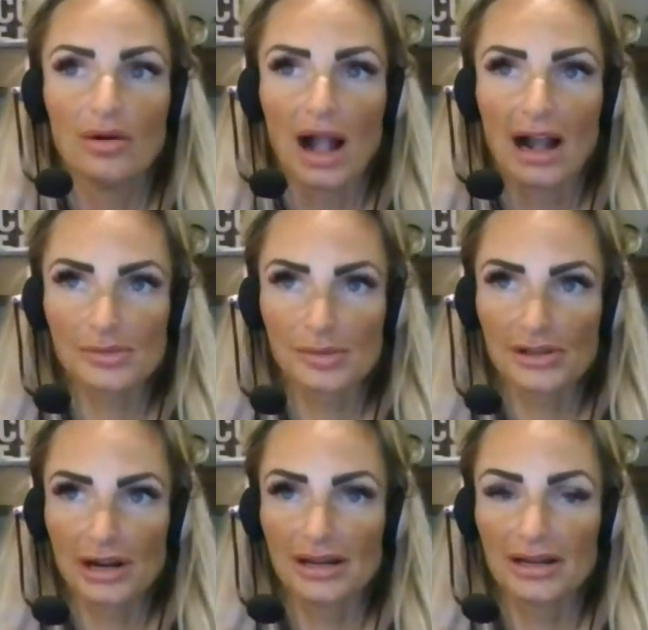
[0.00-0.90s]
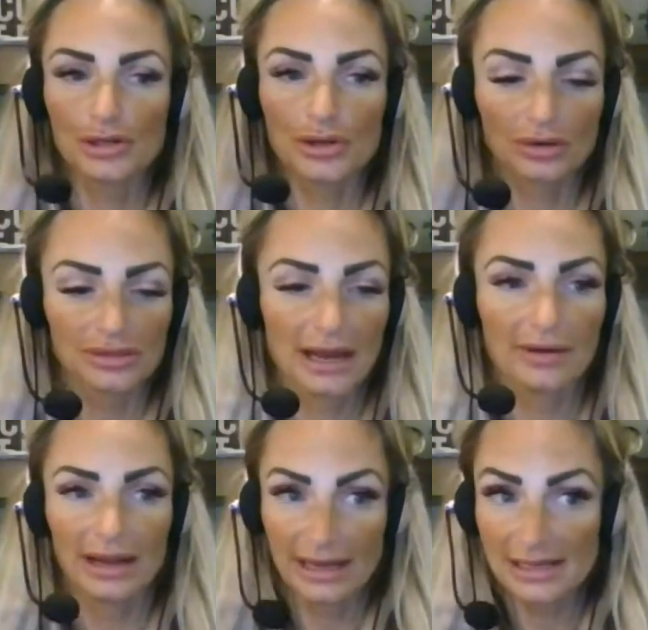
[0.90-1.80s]
as we're starting to trickle down,
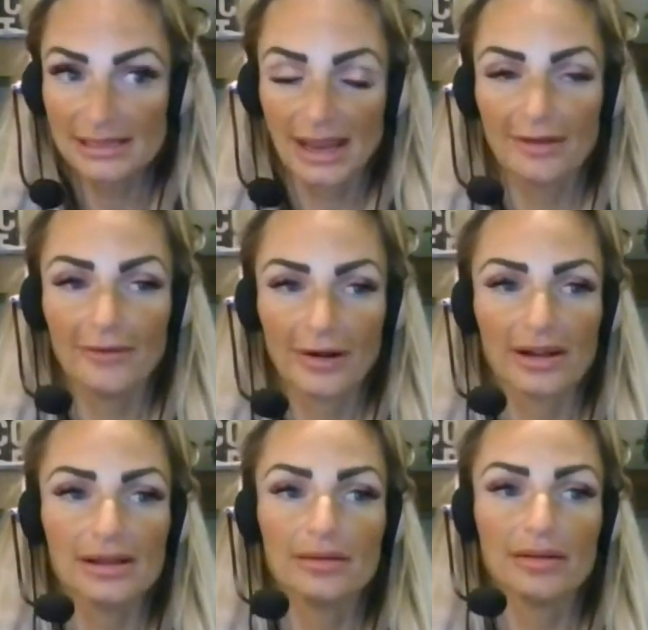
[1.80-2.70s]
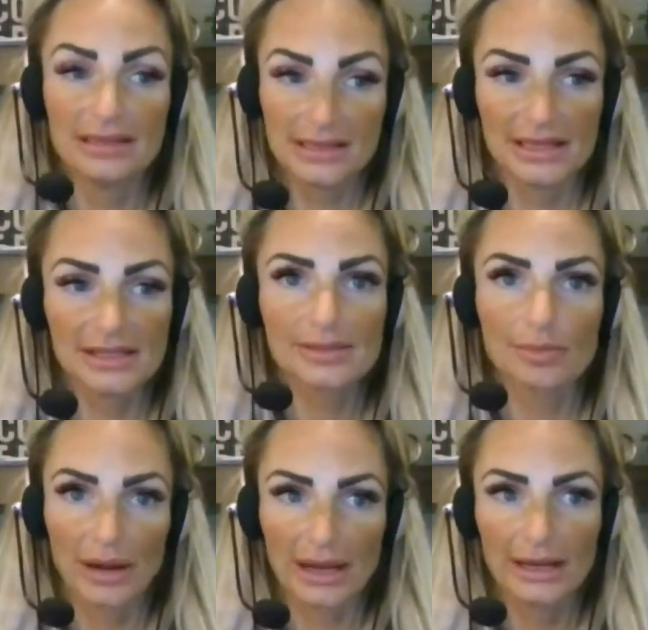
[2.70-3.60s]
it is a very intense
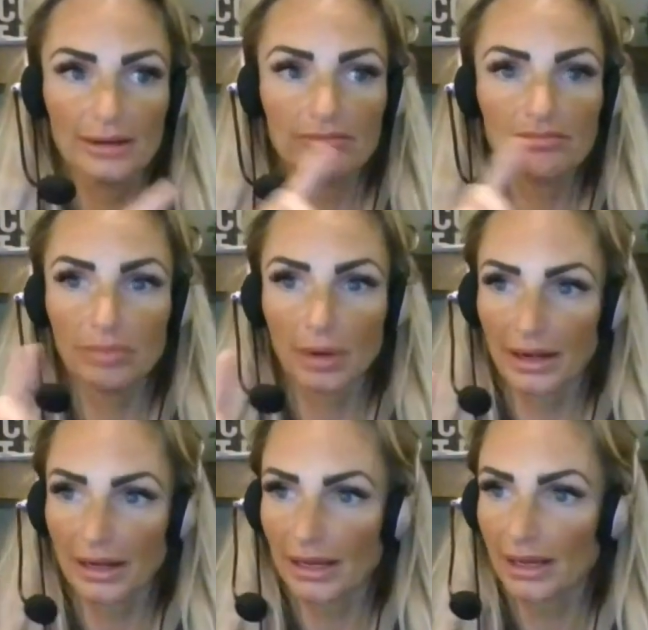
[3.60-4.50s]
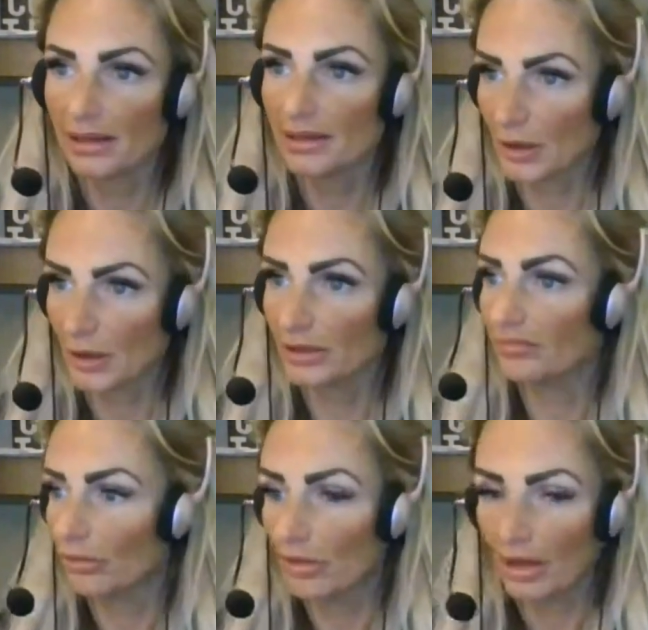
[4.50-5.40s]
brain, body,
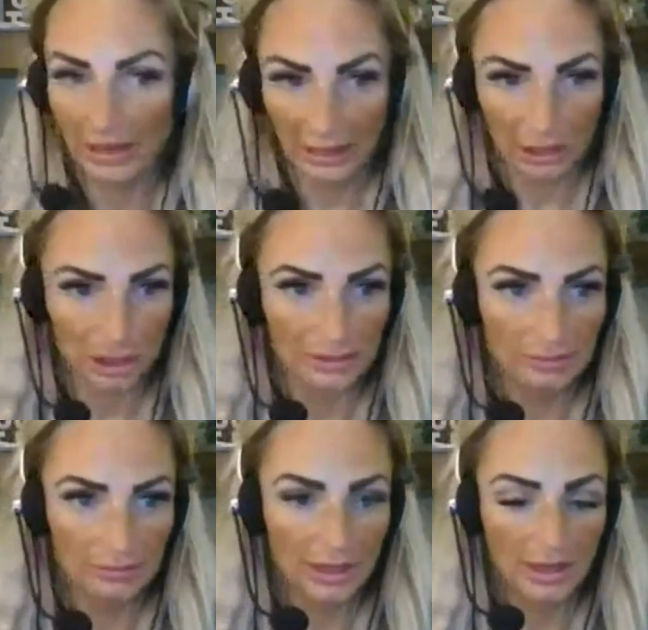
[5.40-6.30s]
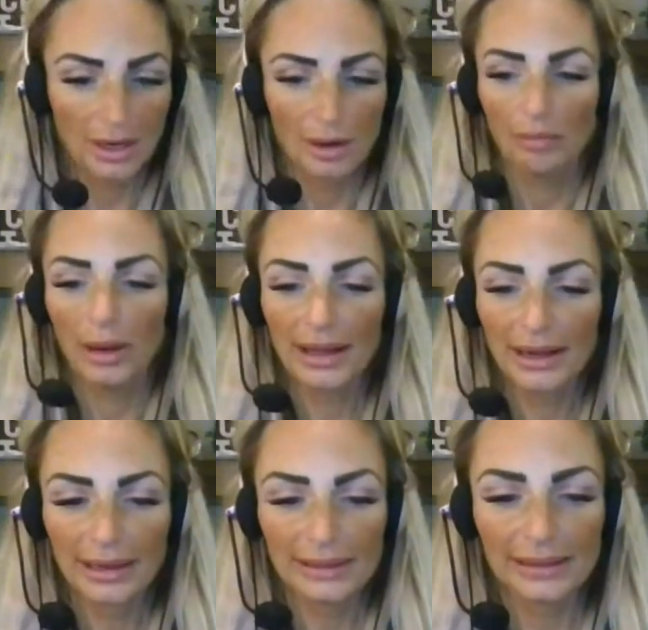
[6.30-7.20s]
spirit, you know, connection,
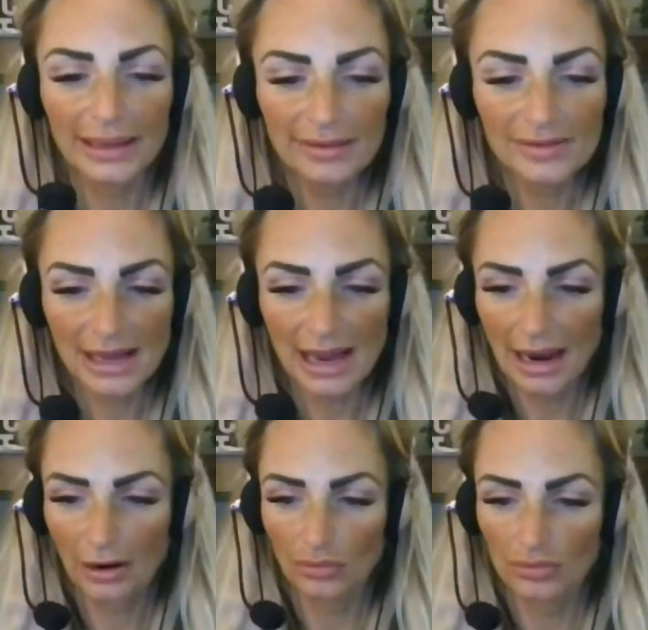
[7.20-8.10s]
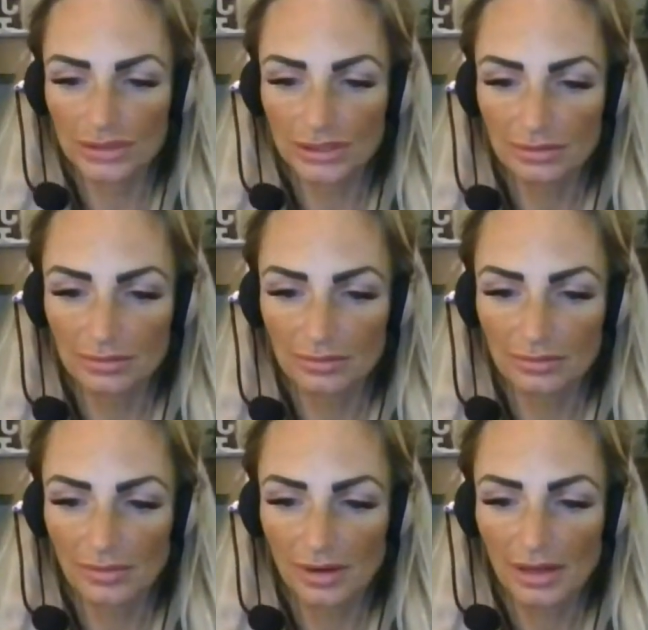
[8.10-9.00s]
but it leaves
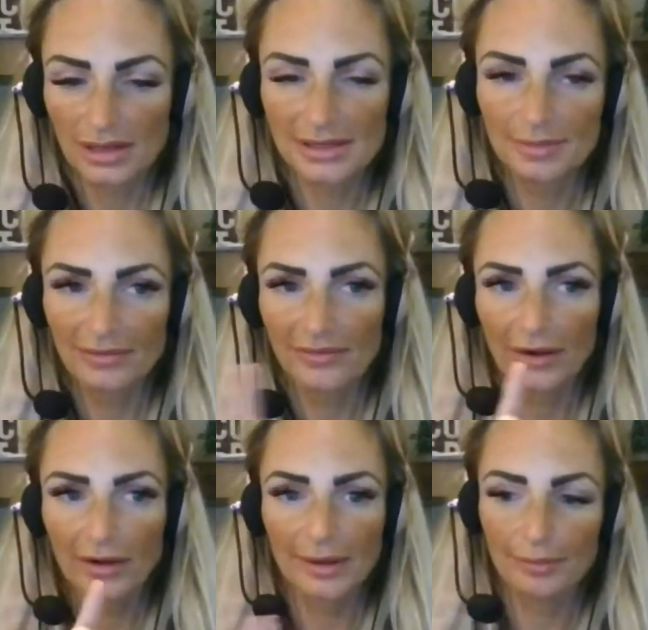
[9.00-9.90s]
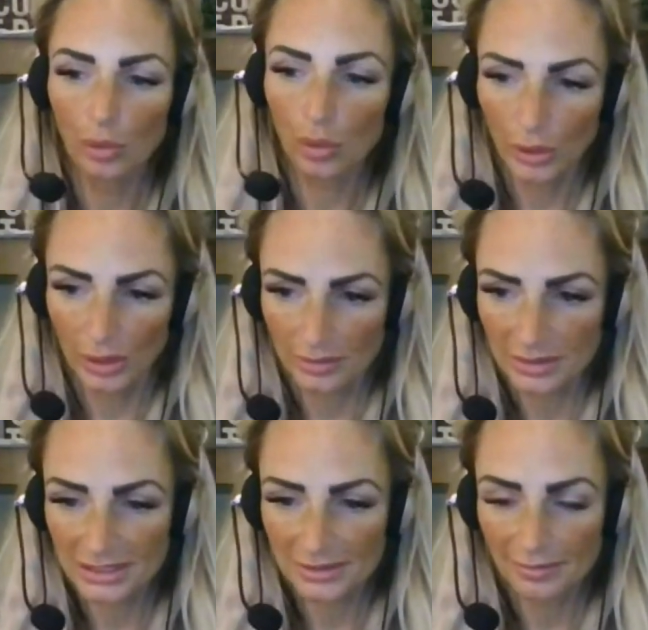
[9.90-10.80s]
out something very
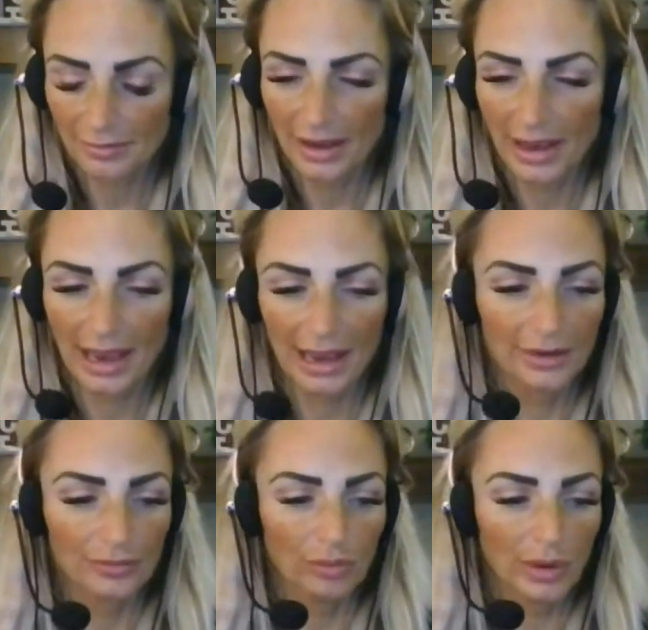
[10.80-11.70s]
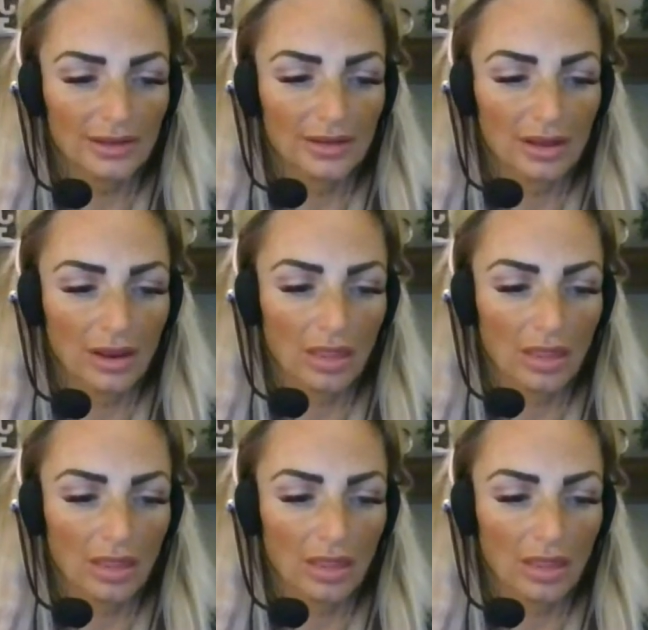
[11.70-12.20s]
important. And what